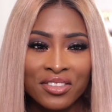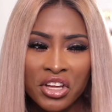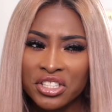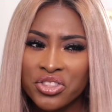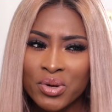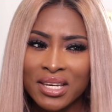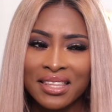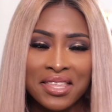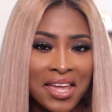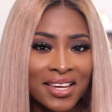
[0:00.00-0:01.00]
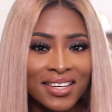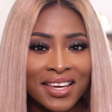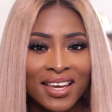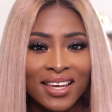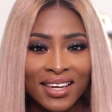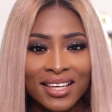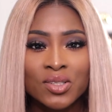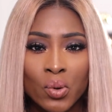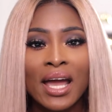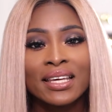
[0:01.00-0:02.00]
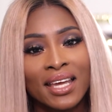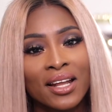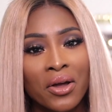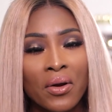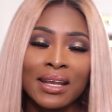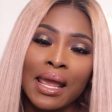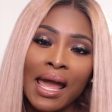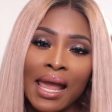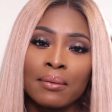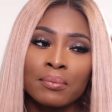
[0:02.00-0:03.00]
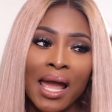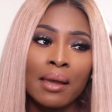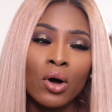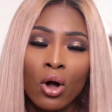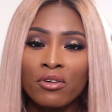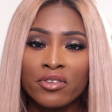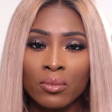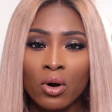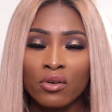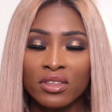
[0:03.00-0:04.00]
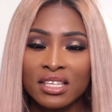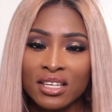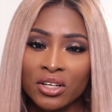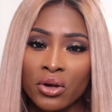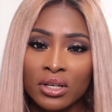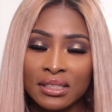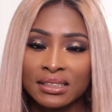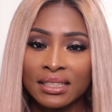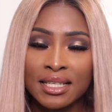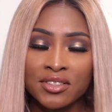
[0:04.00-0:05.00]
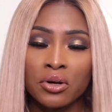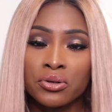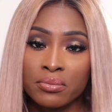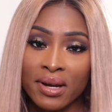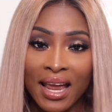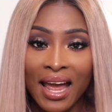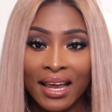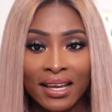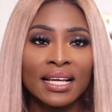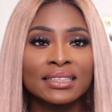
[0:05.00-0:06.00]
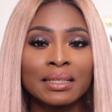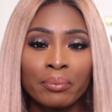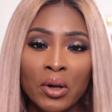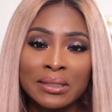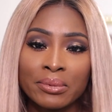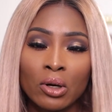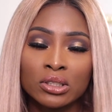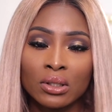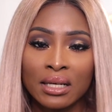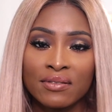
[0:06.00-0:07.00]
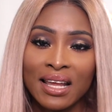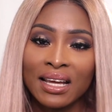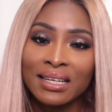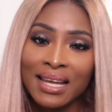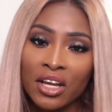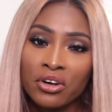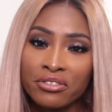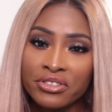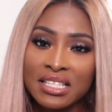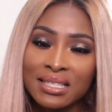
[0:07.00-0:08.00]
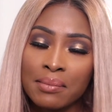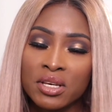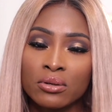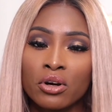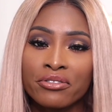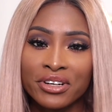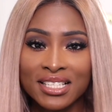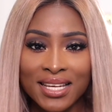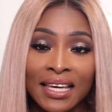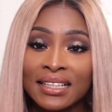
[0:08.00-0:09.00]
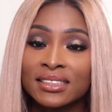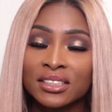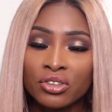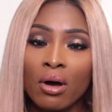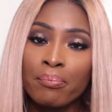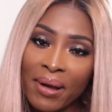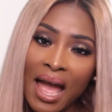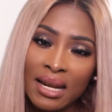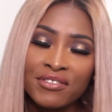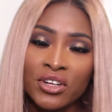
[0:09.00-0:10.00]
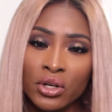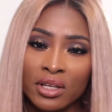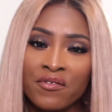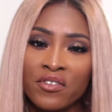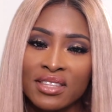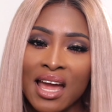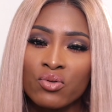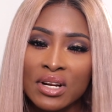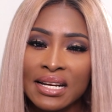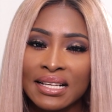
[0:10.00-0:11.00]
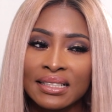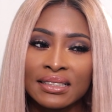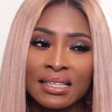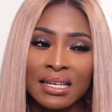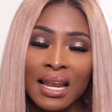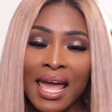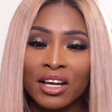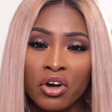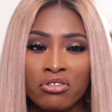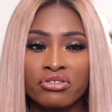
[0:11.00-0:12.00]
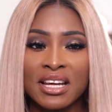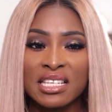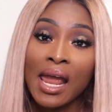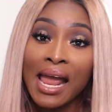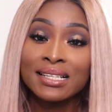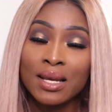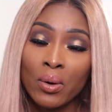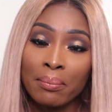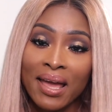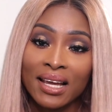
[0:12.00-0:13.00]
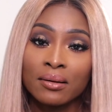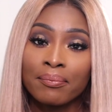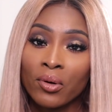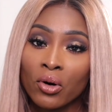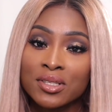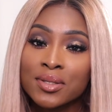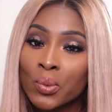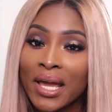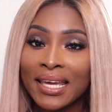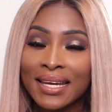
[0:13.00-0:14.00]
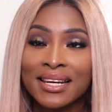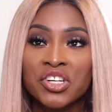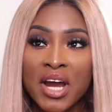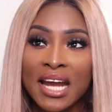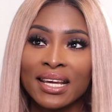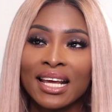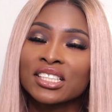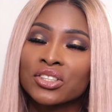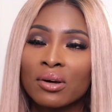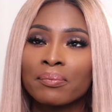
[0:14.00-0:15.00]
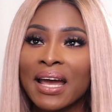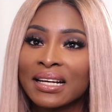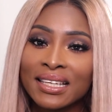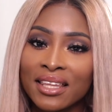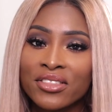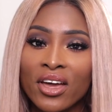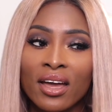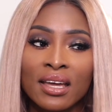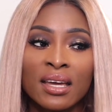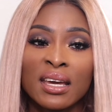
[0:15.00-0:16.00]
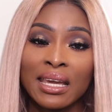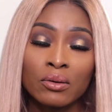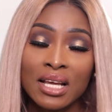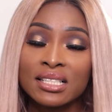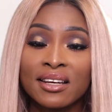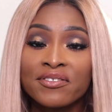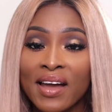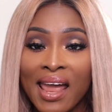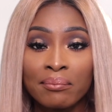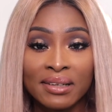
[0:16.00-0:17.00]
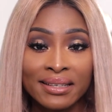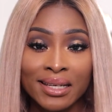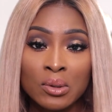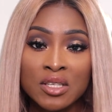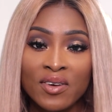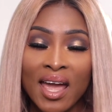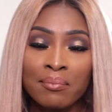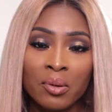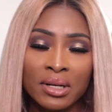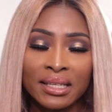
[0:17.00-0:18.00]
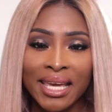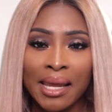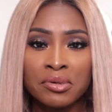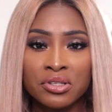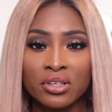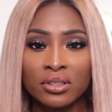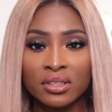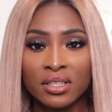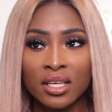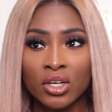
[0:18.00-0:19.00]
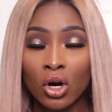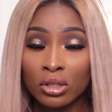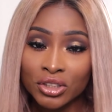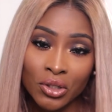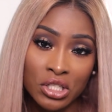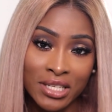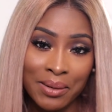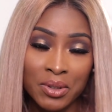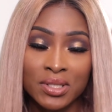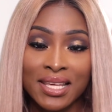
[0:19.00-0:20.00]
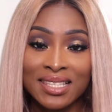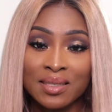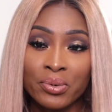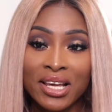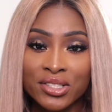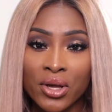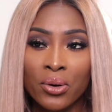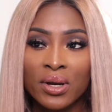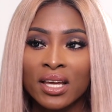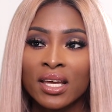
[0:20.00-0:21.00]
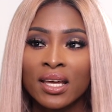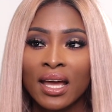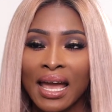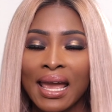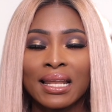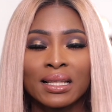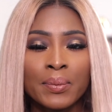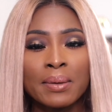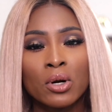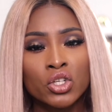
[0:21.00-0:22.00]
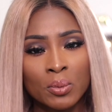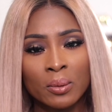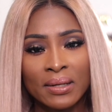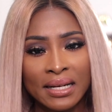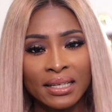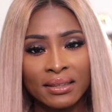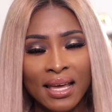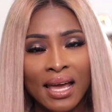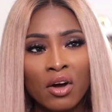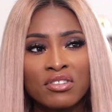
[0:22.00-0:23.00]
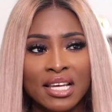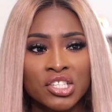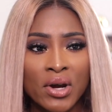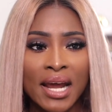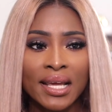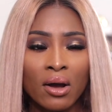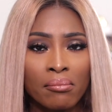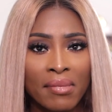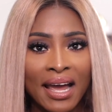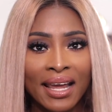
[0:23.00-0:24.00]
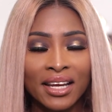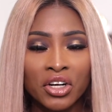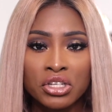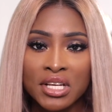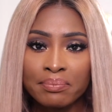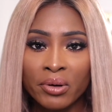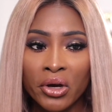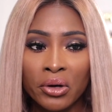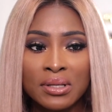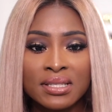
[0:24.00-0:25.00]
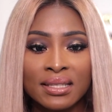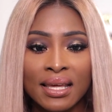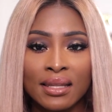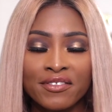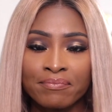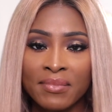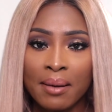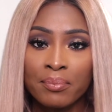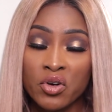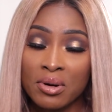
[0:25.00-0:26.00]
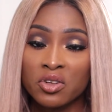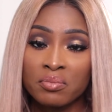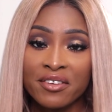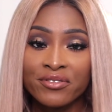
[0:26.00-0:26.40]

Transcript: 33 I think it's quite yellow and I, I'm, I'm all for more of the yellow concealer so under my eye. It's supposed to be also kind of like a light coverage, light medium coverage. It's not bad if you're looking for that really light coverage. I actually went back and bought suede, I tried it, it's not bad either. It was actually fine, blending was fine but when it came to the, the contour shade which was espresso, I had a little bit more trouble blending that. Obviously, I tried it on my you know, cheekbones and then the, my perimeter of my